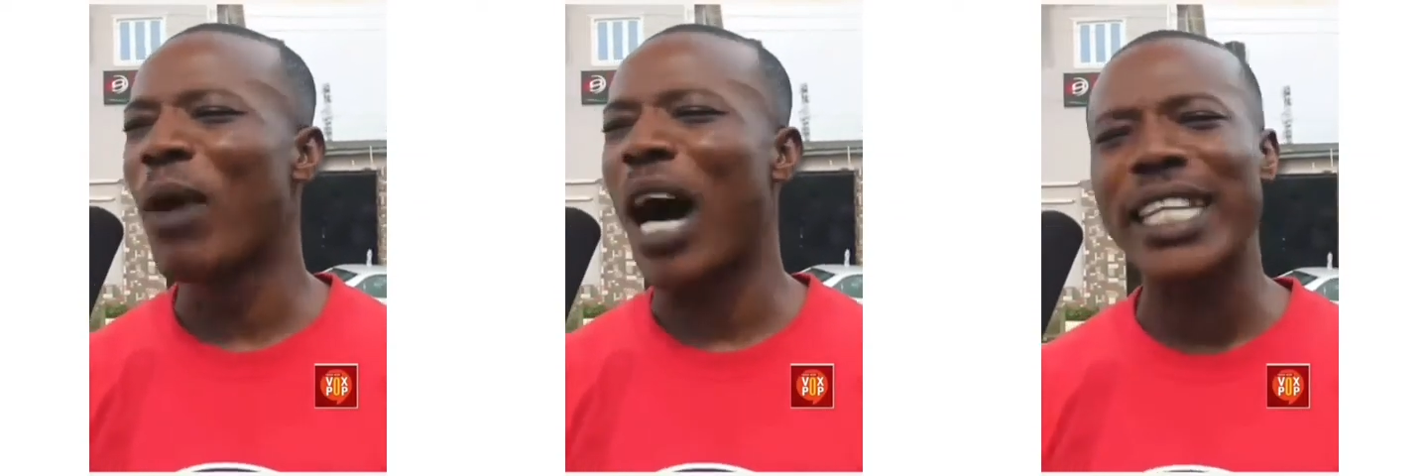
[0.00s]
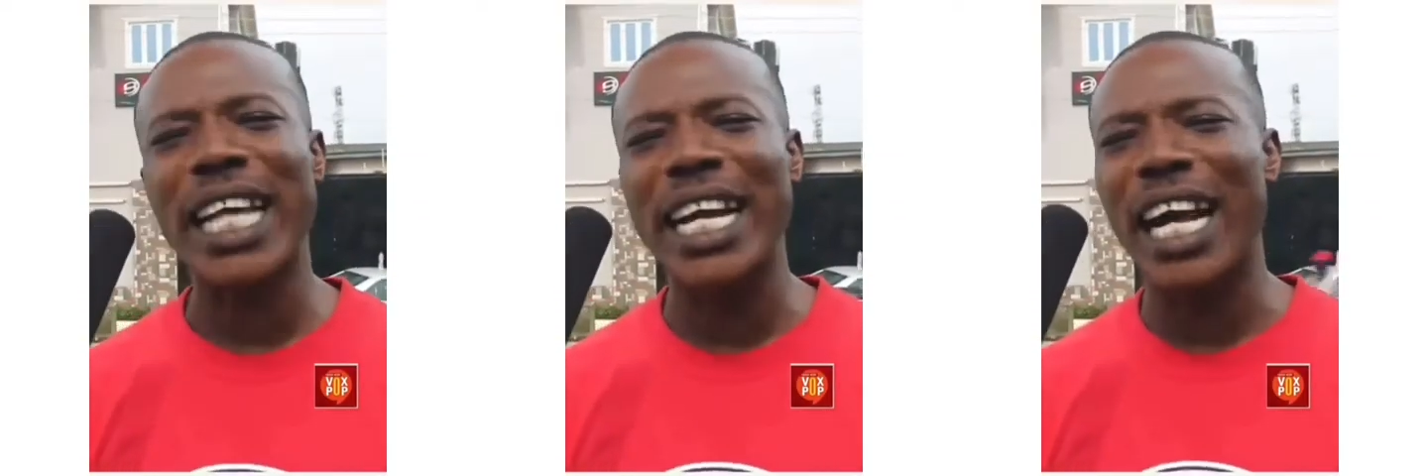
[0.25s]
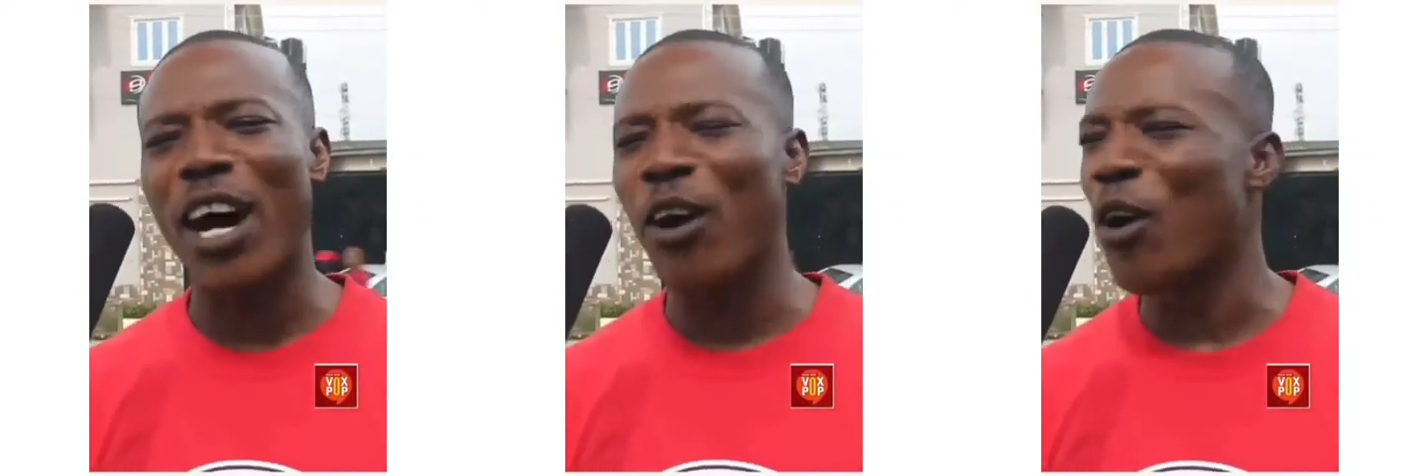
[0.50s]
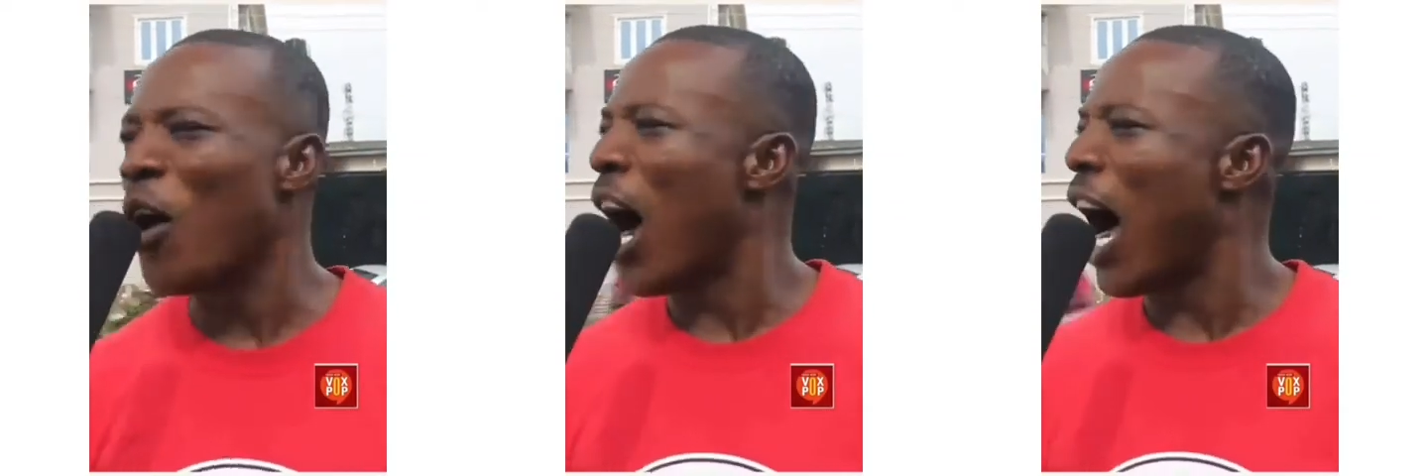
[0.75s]

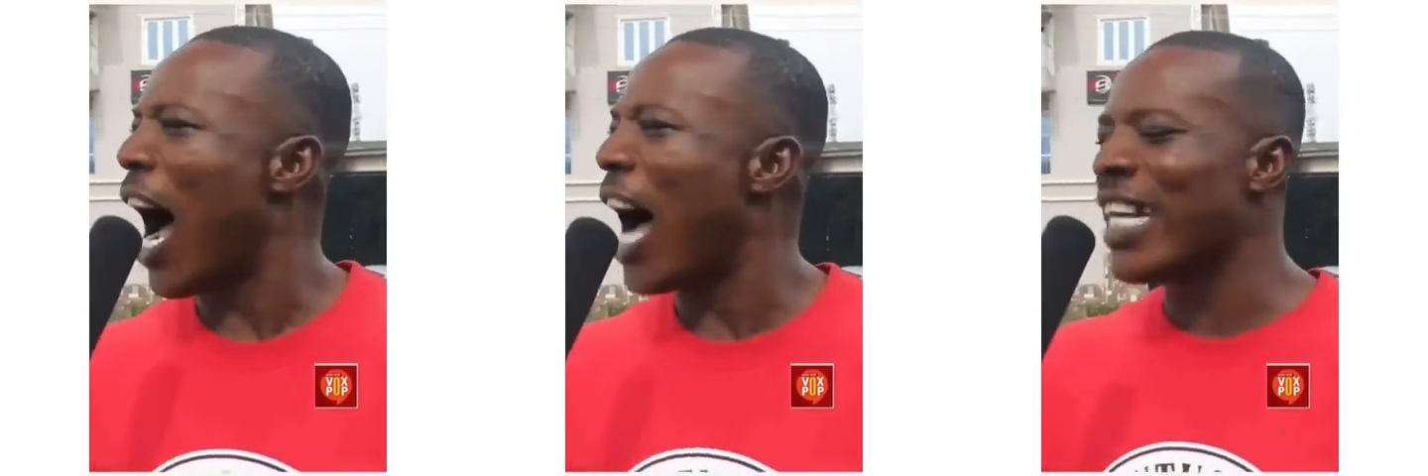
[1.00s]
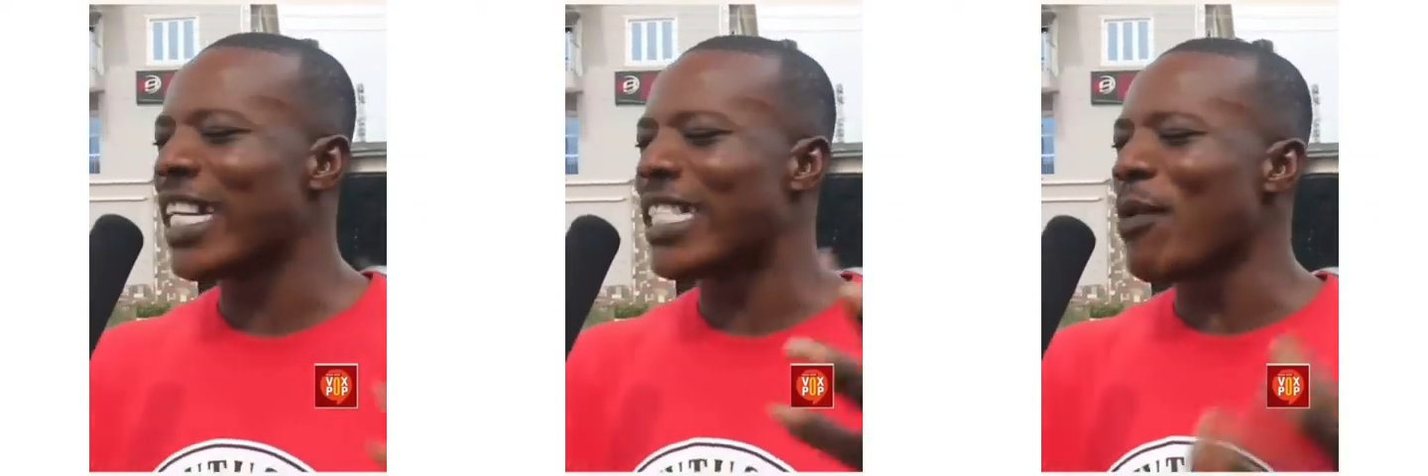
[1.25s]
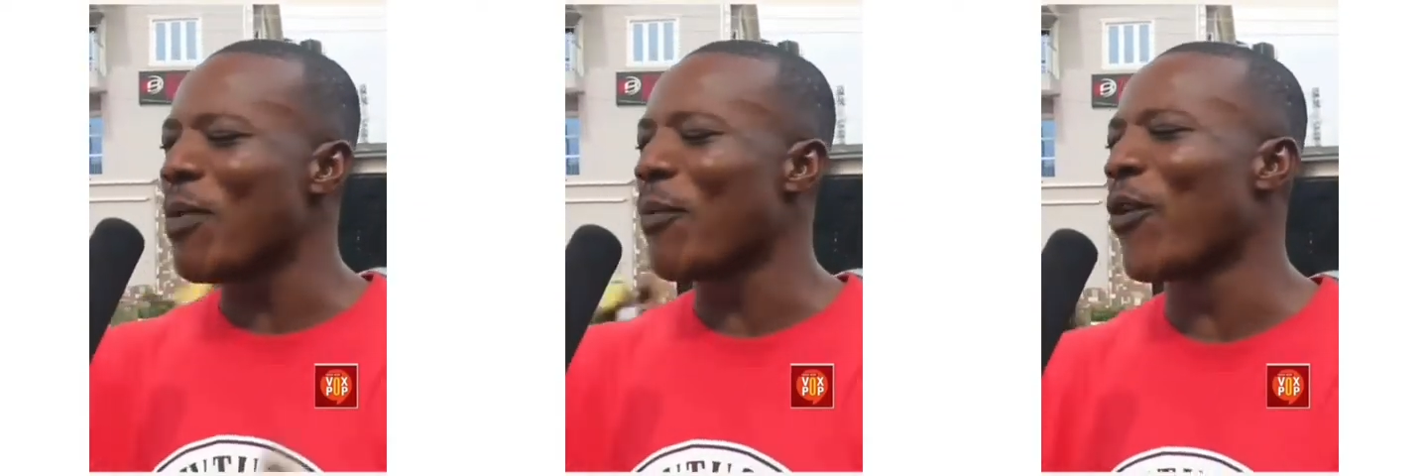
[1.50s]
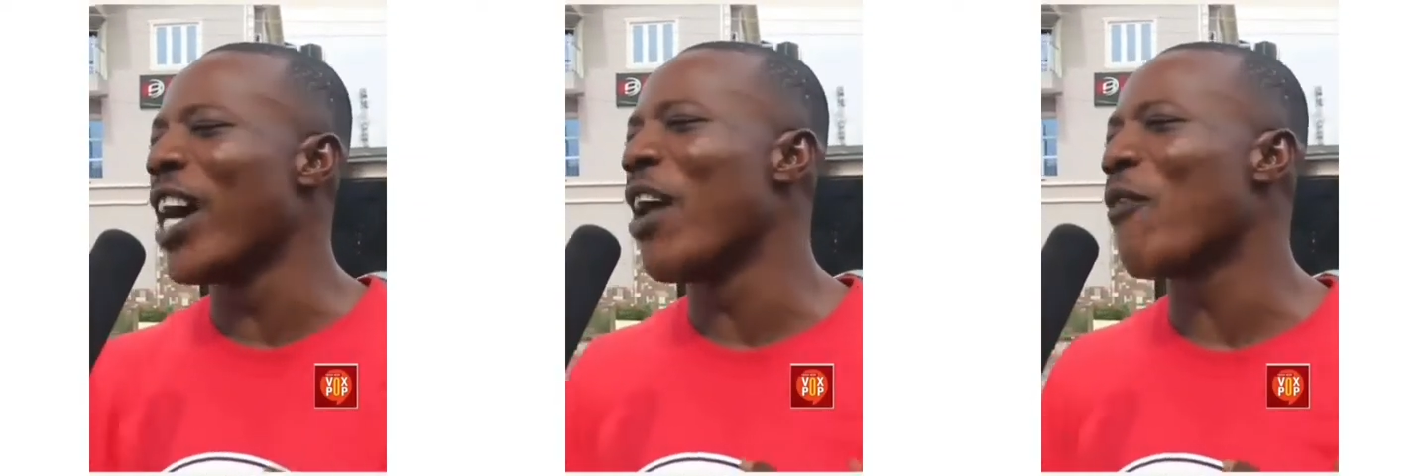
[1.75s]
Atayao, I they see
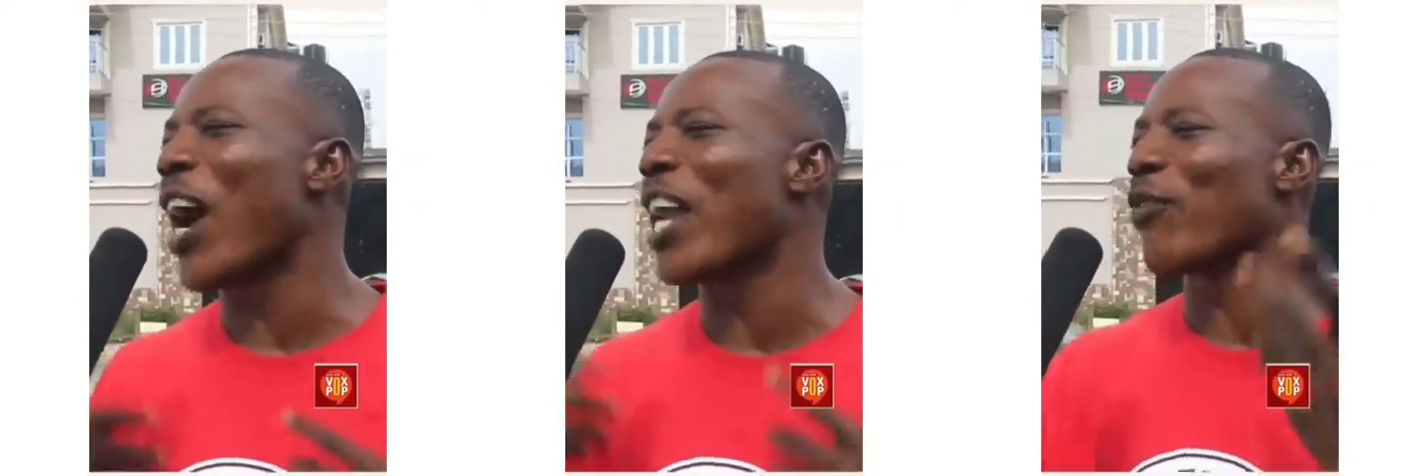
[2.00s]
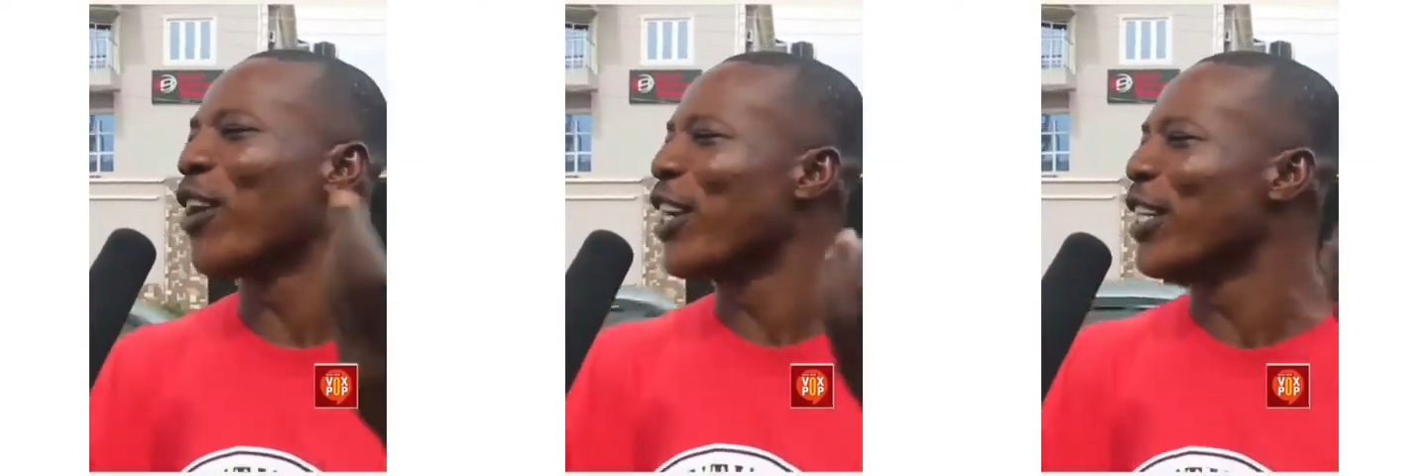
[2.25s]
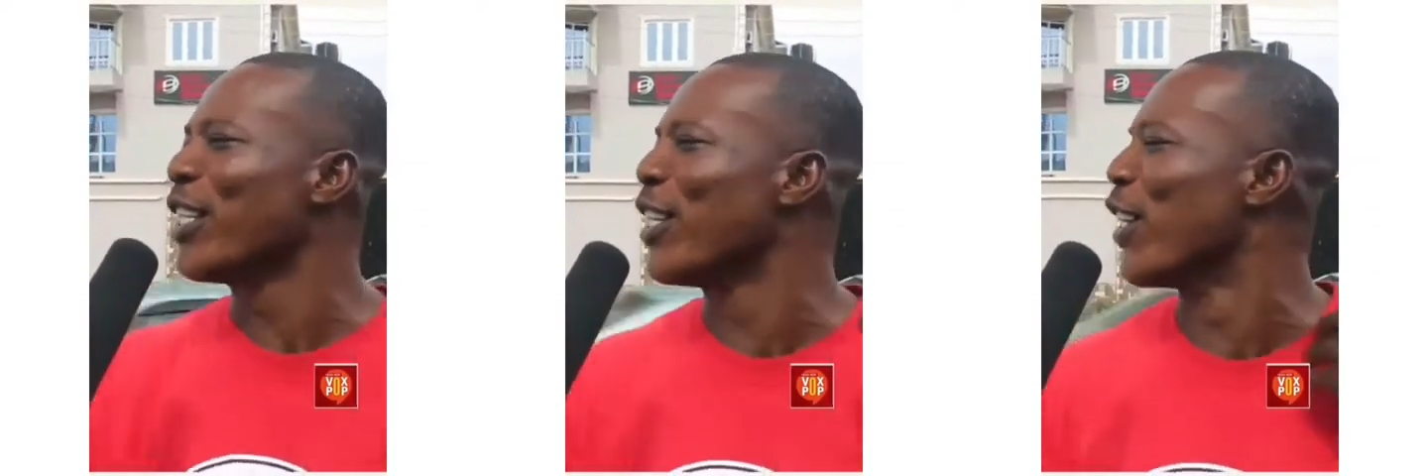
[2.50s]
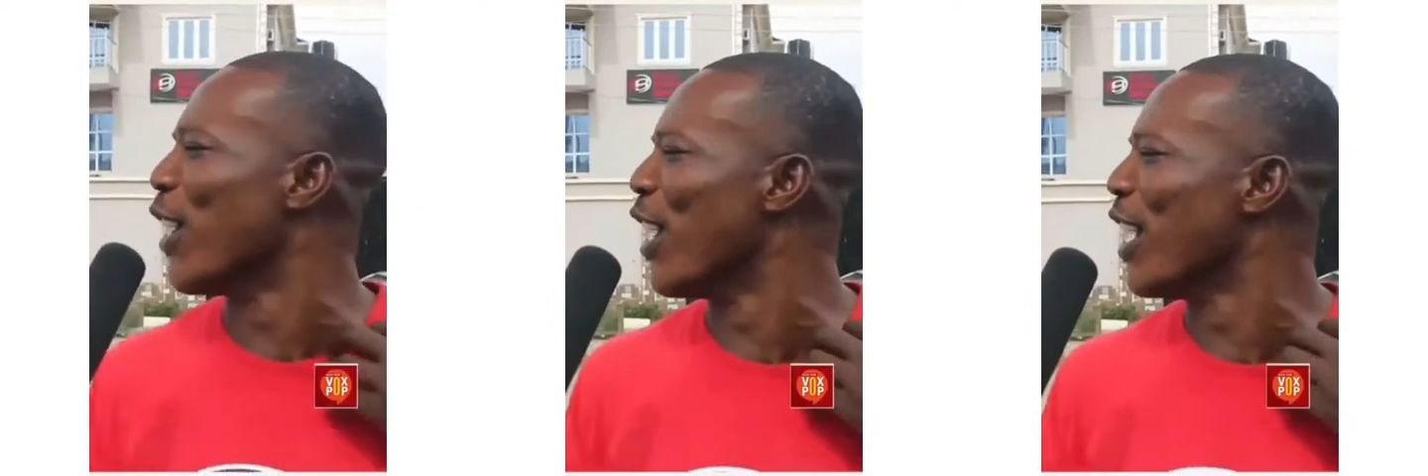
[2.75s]
people where they fight for
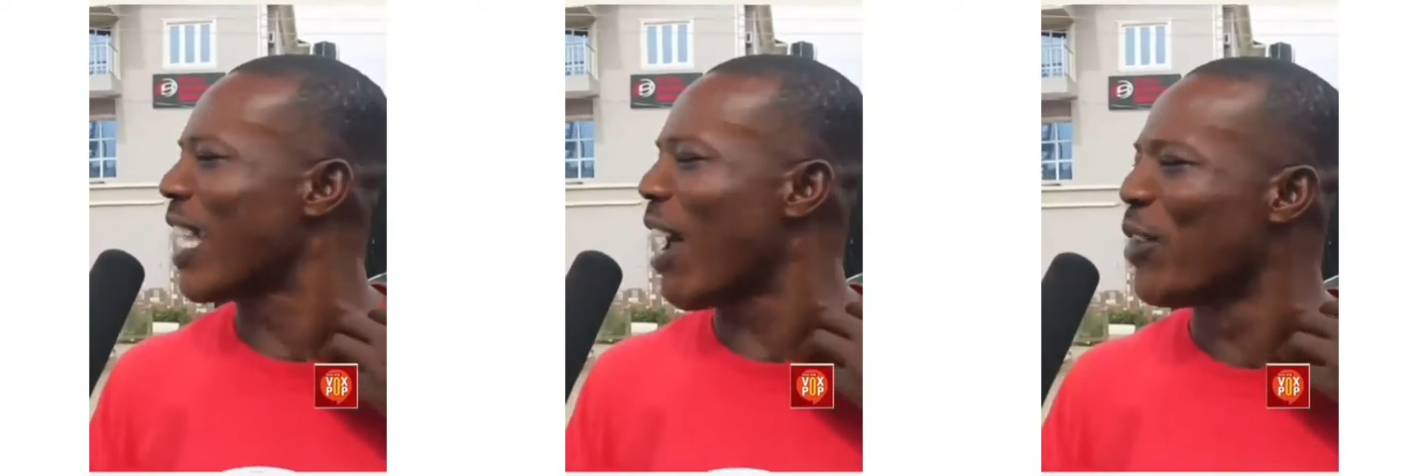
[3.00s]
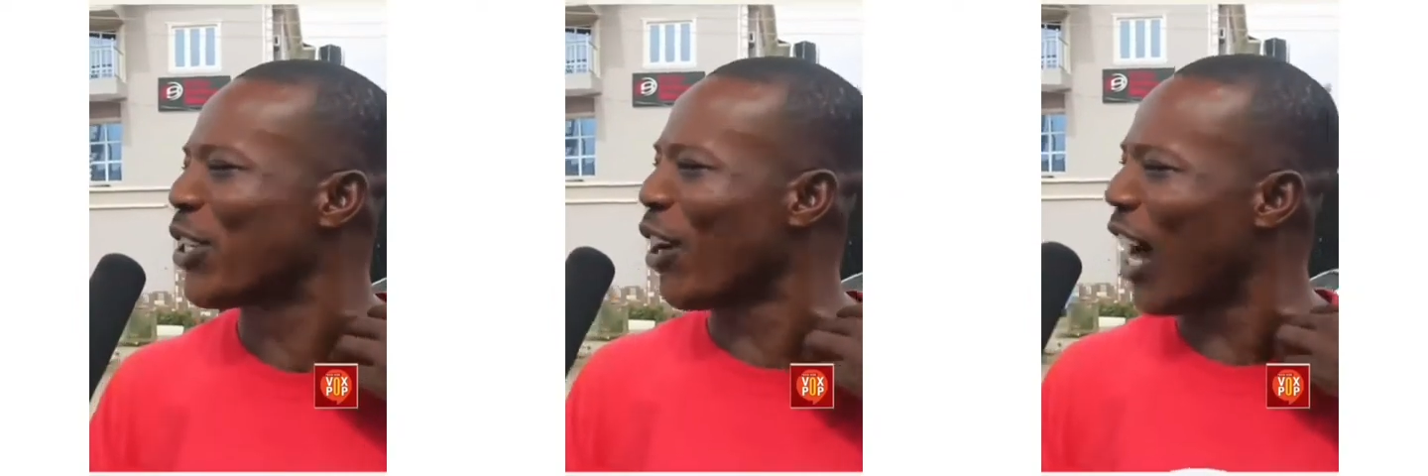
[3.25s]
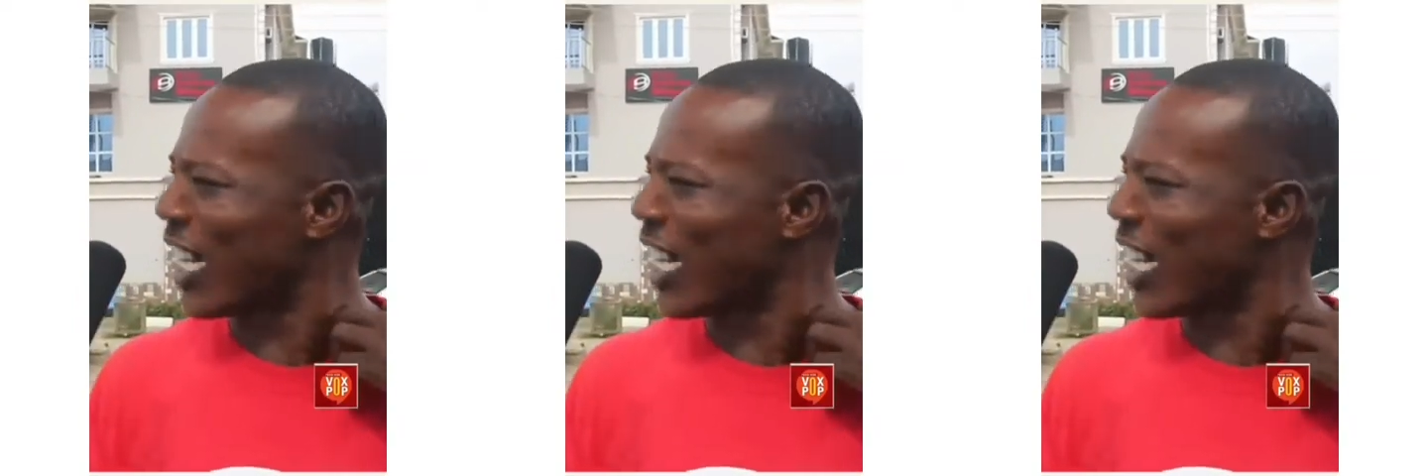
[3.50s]
television.